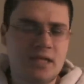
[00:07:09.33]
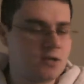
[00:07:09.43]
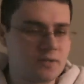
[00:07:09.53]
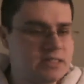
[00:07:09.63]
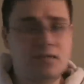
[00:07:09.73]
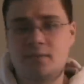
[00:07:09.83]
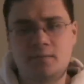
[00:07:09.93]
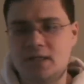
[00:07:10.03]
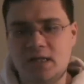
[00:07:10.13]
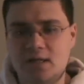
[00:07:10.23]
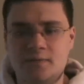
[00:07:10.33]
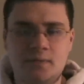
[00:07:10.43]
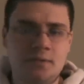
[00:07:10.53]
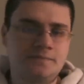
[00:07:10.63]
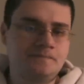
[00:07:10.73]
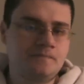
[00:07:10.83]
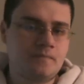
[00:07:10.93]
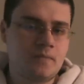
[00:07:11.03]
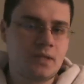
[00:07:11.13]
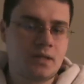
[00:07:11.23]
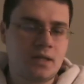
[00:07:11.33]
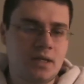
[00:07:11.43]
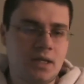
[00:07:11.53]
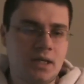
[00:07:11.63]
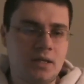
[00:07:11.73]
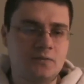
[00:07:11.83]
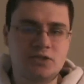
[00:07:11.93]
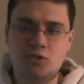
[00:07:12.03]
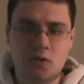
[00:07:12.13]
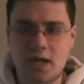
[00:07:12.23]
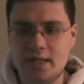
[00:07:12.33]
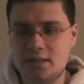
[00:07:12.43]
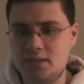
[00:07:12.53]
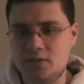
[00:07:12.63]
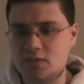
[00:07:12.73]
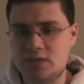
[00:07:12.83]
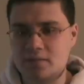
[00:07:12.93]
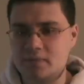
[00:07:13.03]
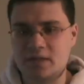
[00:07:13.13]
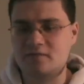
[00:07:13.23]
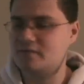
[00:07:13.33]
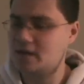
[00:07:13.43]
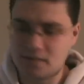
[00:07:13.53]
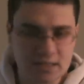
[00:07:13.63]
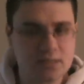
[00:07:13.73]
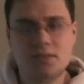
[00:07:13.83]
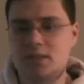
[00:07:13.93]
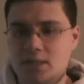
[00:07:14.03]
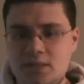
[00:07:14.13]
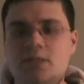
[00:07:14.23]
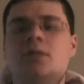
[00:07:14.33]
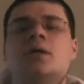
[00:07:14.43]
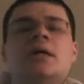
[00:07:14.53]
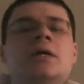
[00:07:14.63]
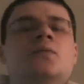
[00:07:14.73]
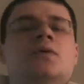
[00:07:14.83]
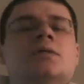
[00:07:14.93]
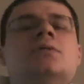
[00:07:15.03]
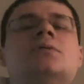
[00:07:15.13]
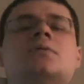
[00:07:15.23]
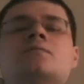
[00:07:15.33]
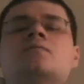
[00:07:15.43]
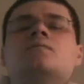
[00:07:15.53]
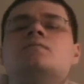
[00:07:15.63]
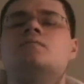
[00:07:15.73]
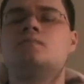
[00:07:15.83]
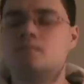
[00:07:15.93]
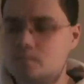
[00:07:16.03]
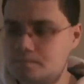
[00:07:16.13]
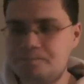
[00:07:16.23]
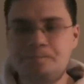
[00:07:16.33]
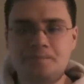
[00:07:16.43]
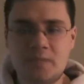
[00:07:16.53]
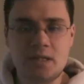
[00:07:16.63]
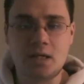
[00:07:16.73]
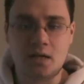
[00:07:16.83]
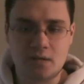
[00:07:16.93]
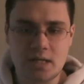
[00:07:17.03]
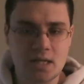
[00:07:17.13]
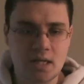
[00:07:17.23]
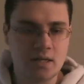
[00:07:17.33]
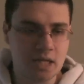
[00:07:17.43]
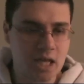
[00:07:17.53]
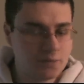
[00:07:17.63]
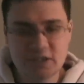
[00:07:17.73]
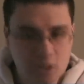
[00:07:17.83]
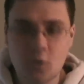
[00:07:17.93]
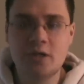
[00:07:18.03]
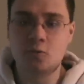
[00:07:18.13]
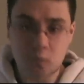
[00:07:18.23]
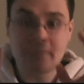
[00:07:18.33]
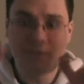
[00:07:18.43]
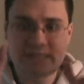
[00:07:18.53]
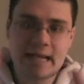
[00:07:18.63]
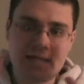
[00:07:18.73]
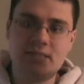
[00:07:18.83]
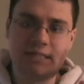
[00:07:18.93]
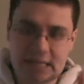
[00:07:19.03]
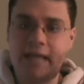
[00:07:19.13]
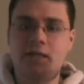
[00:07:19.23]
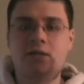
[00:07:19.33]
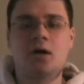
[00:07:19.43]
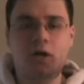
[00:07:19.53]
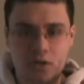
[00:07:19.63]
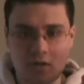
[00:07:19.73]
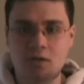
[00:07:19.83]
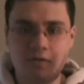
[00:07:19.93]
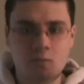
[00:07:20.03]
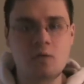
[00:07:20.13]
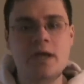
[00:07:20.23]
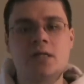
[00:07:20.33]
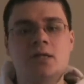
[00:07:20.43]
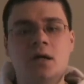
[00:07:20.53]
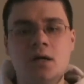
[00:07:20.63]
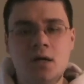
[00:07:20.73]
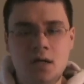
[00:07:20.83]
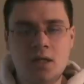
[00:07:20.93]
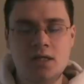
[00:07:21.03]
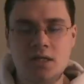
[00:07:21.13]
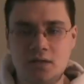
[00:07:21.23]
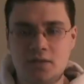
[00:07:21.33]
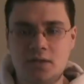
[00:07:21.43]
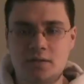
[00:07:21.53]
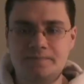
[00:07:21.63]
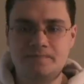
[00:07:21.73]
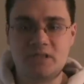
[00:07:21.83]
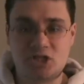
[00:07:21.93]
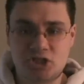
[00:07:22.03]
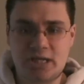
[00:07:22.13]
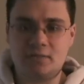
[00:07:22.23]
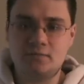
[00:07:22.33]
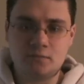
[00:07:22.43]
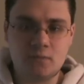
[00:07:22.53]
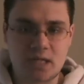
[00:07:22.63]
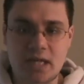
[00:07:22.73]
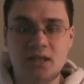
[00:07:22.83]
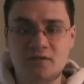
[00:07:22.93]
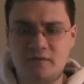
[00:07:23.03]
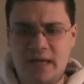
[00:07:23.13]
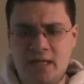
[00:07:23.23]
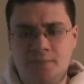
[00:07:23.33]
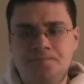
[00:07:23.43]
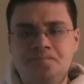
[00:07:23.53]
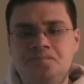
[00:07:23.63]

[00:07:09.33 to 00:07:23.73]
irredeemably evil. It was trying to do something very sinister. It was, it was going to represent Satan on earth when, the shit really hit the fan.